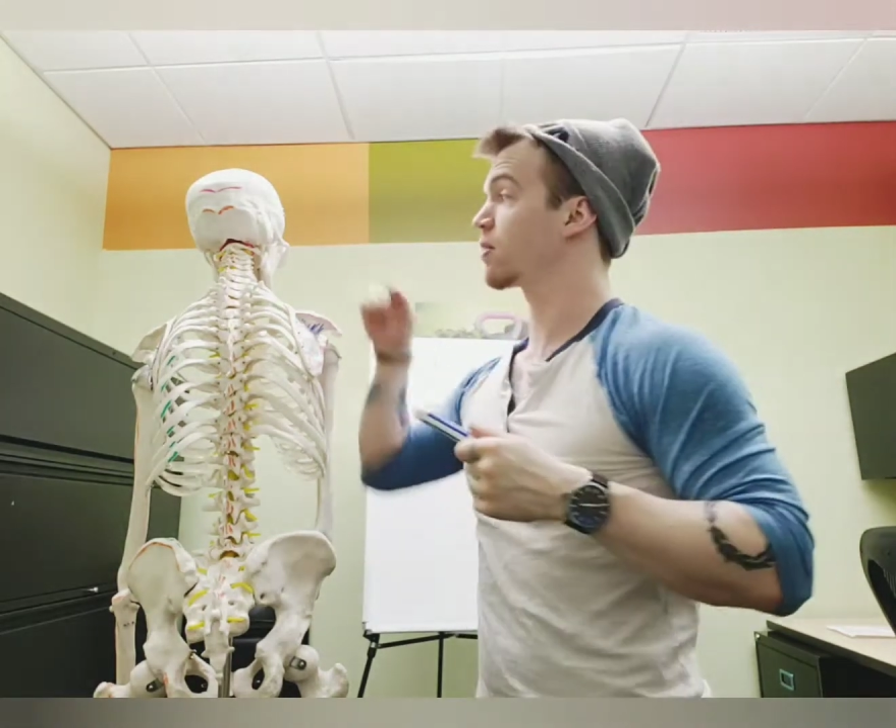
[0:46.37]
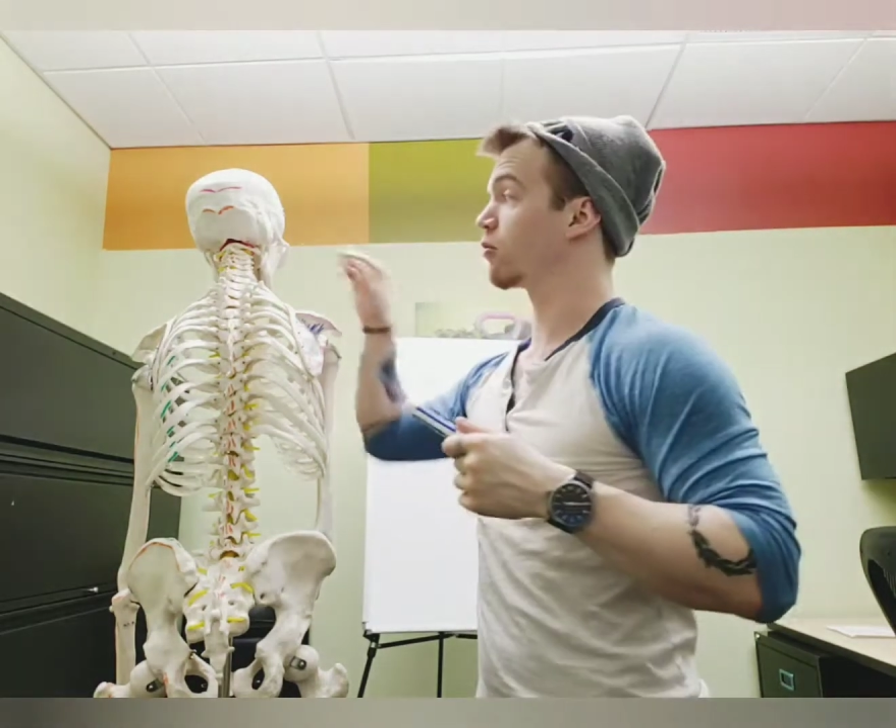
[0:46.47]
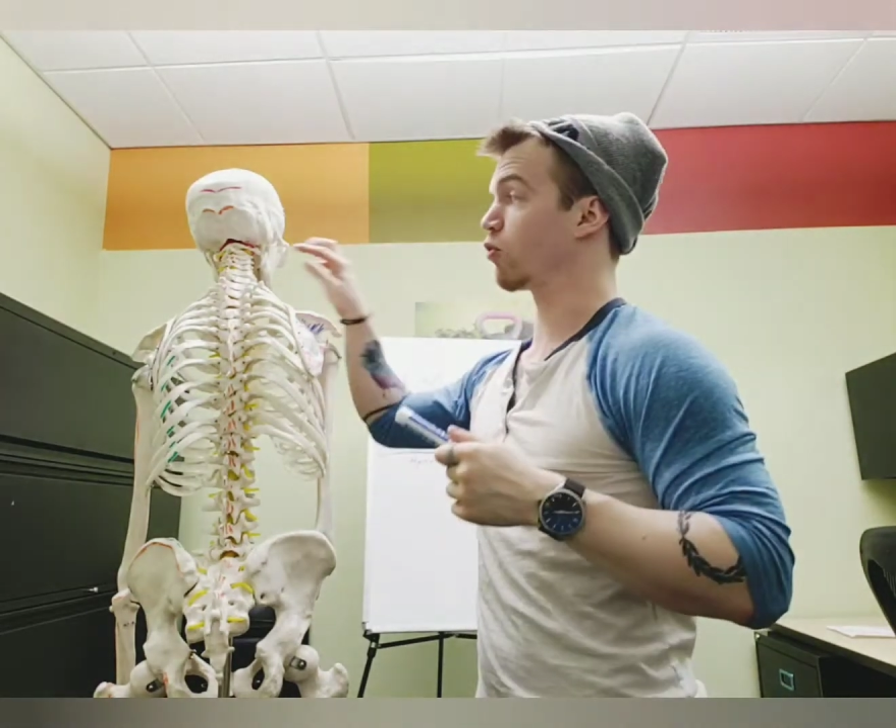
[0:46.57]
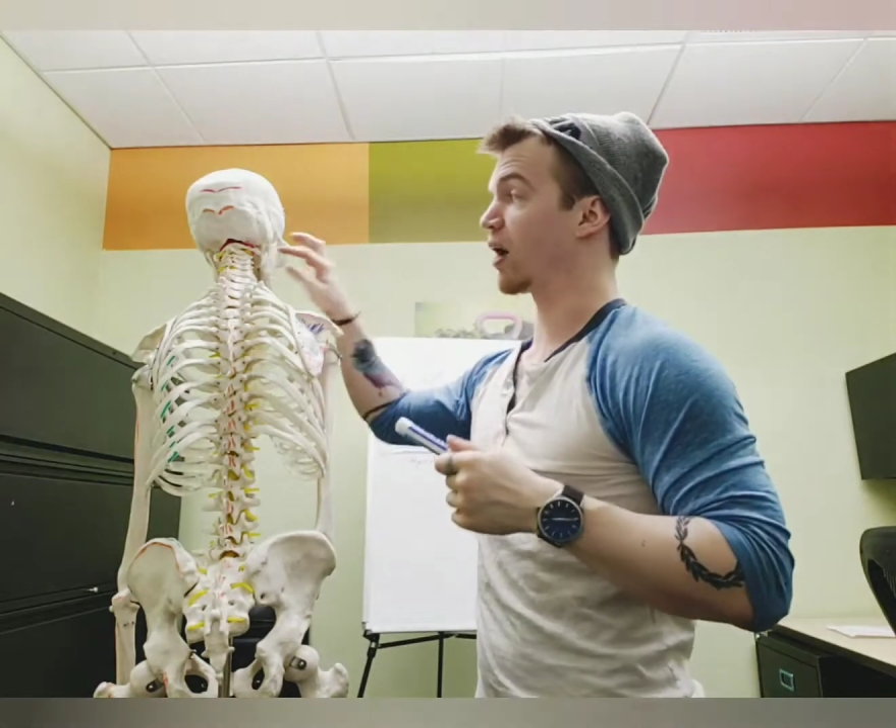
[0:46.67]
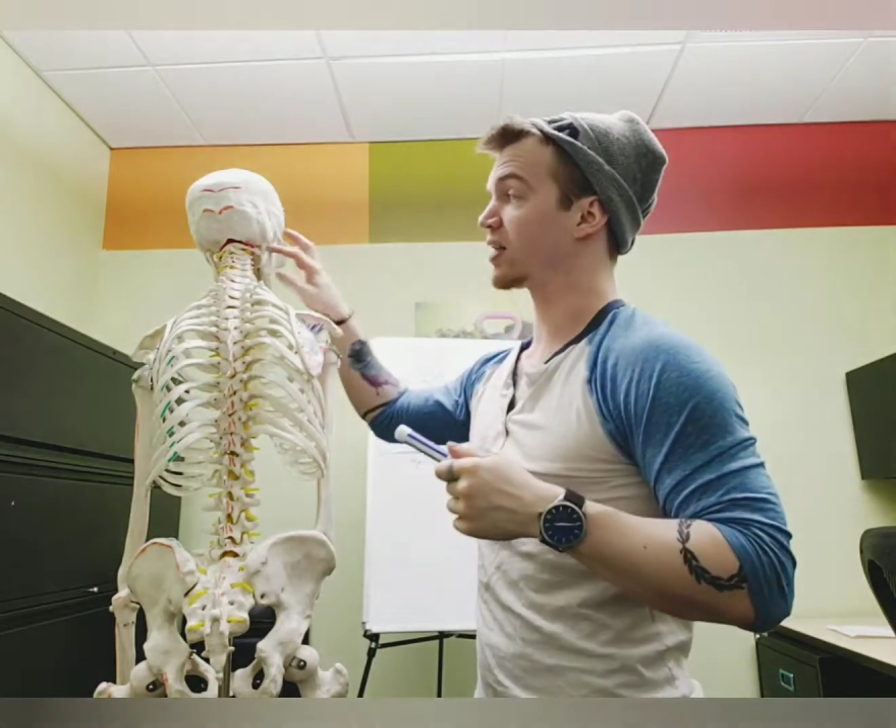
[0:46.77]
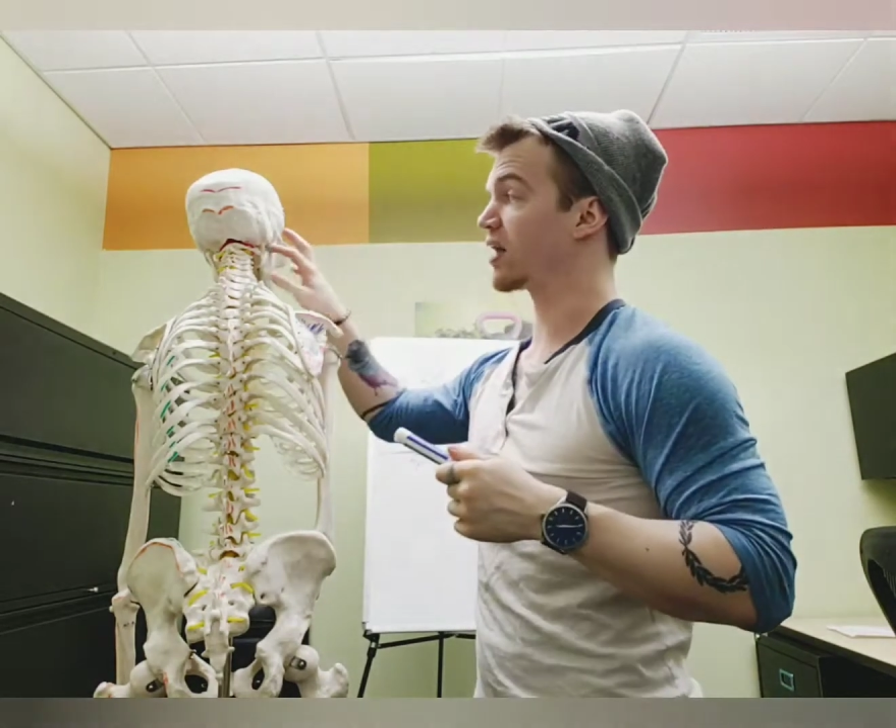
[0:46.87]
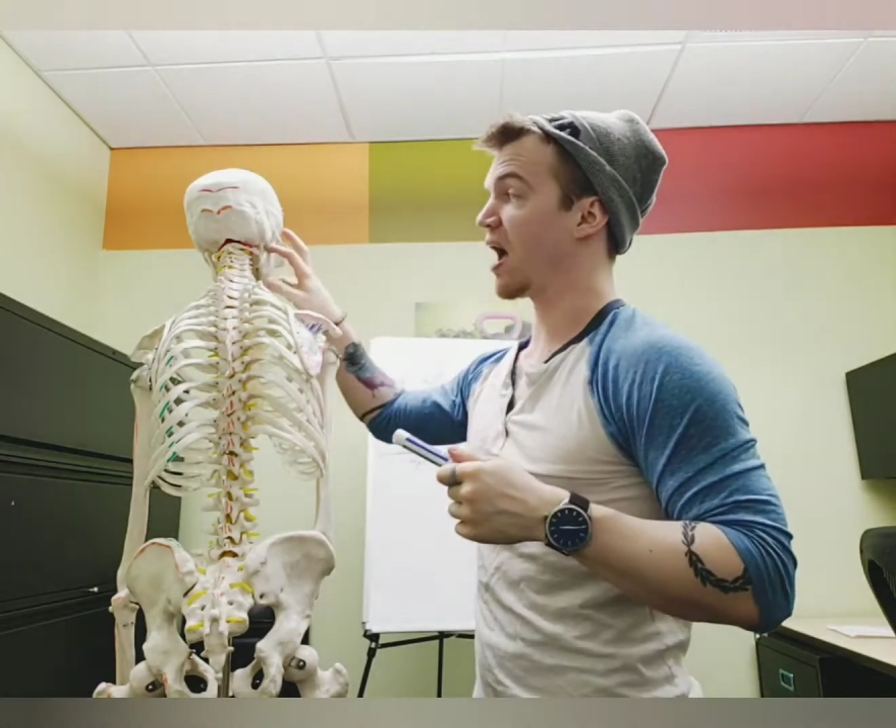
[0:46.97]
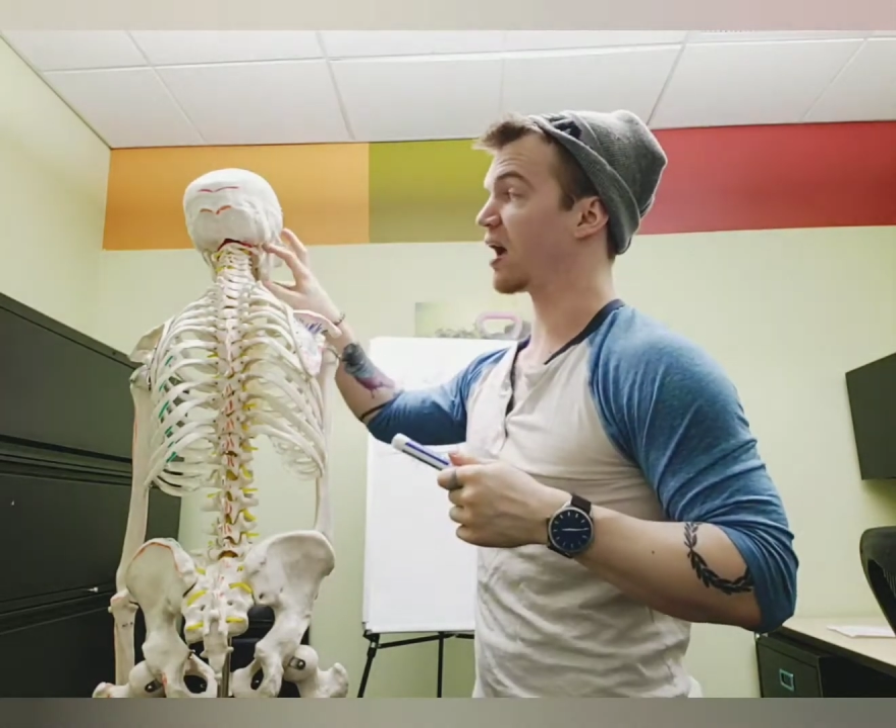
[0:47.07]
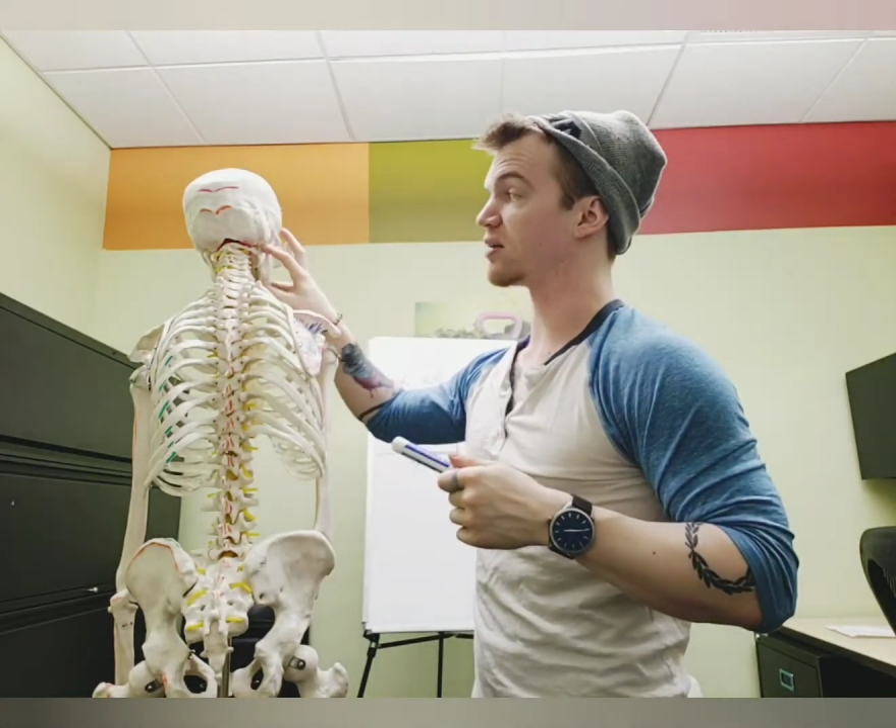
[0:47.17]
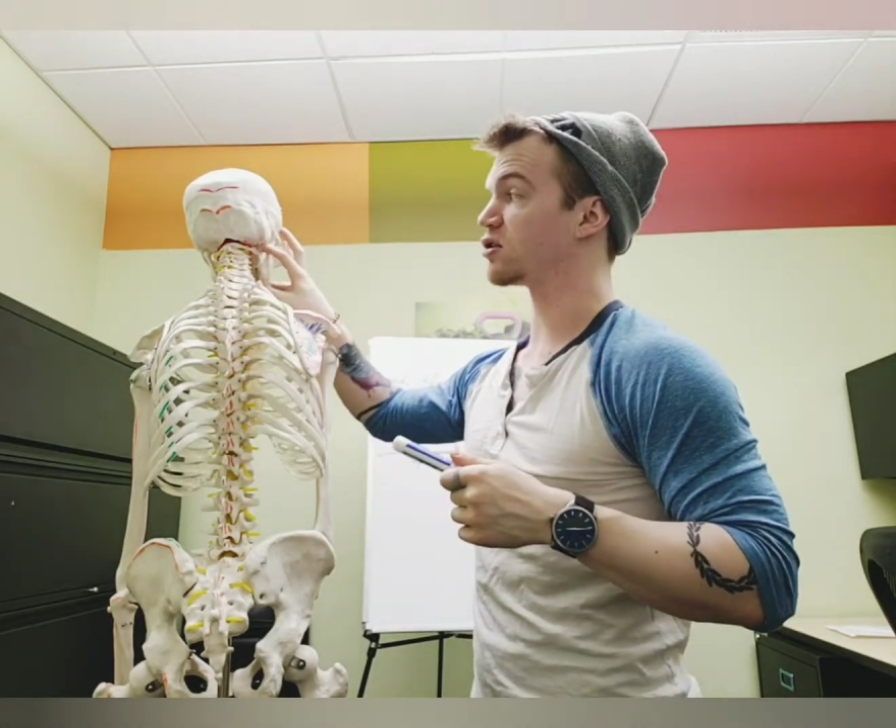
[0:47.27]
right
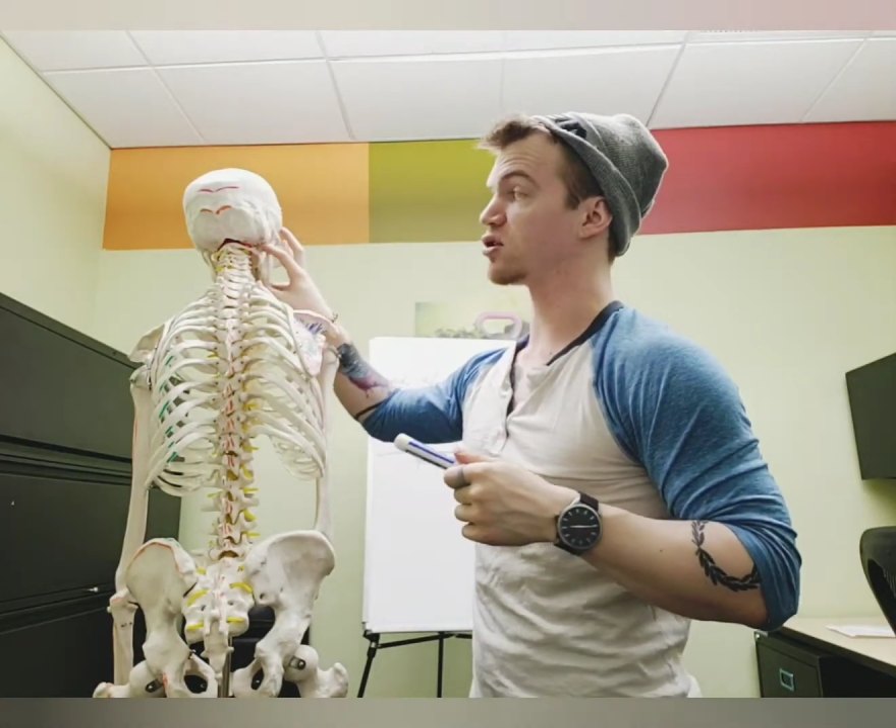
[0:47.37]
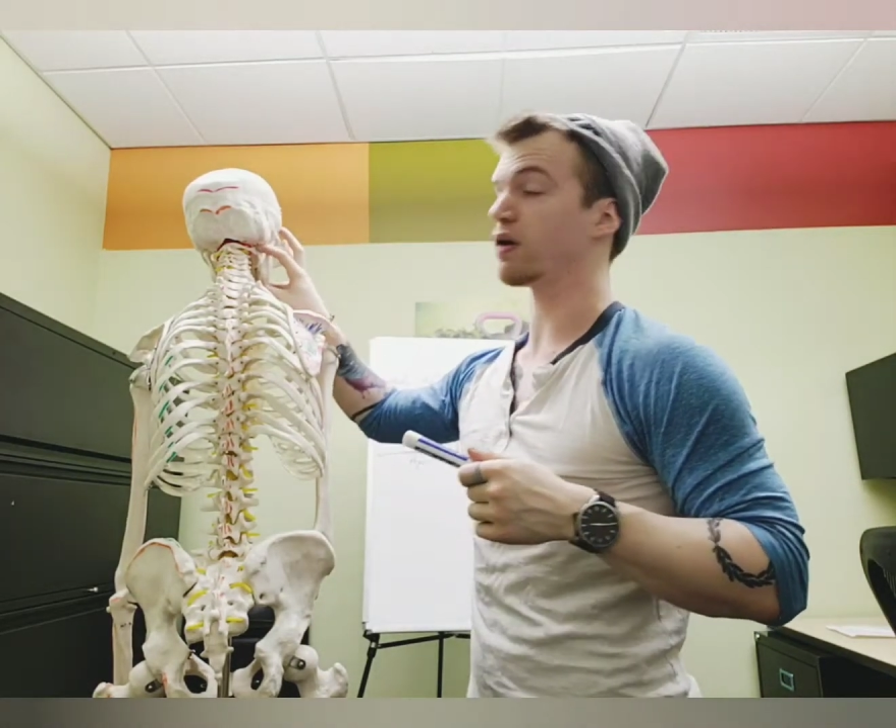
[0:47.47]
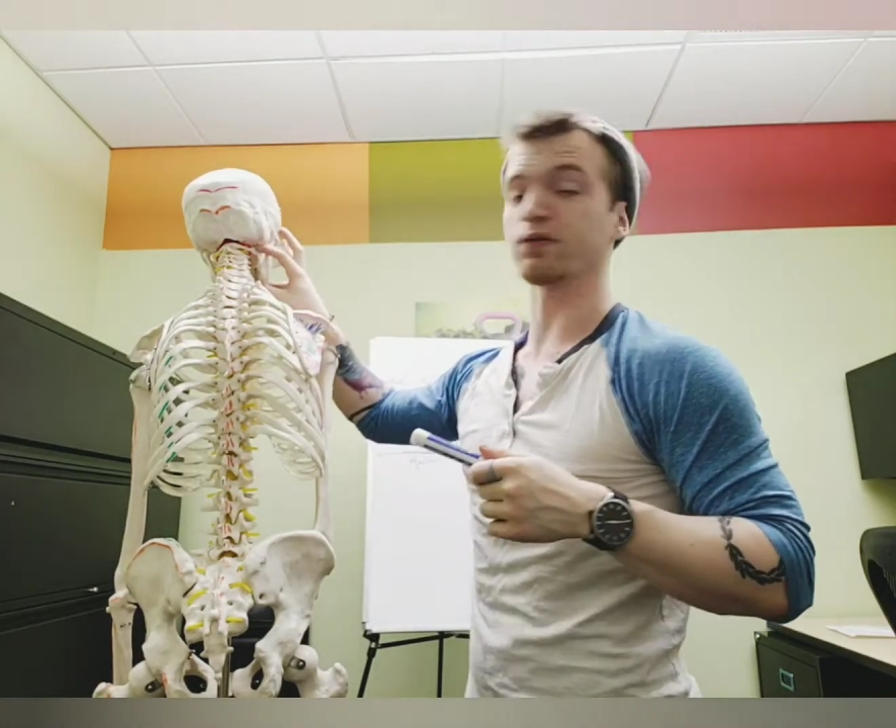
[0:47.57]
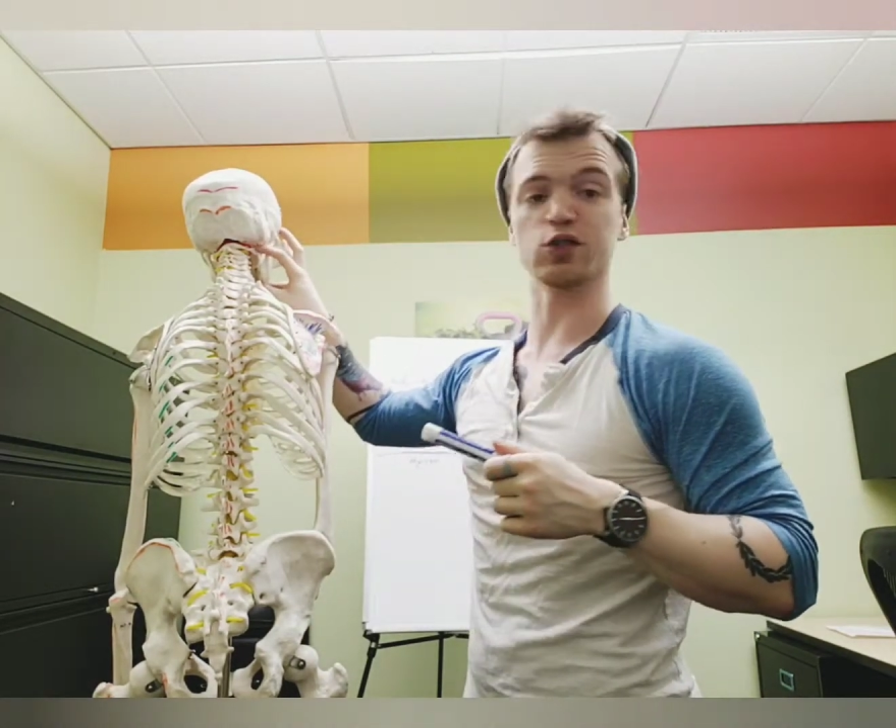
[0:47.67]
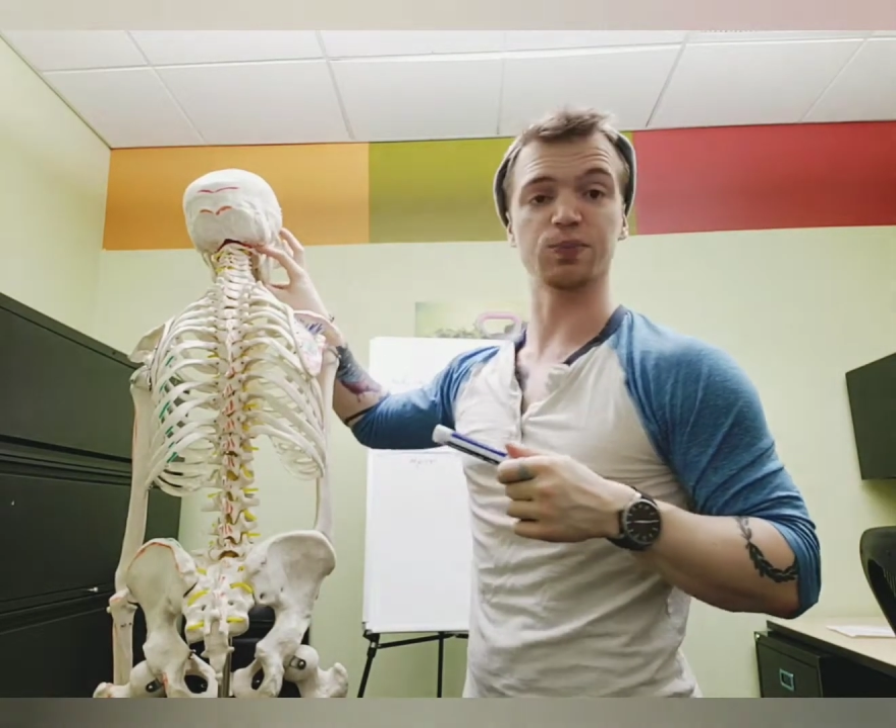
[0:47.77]
at cervical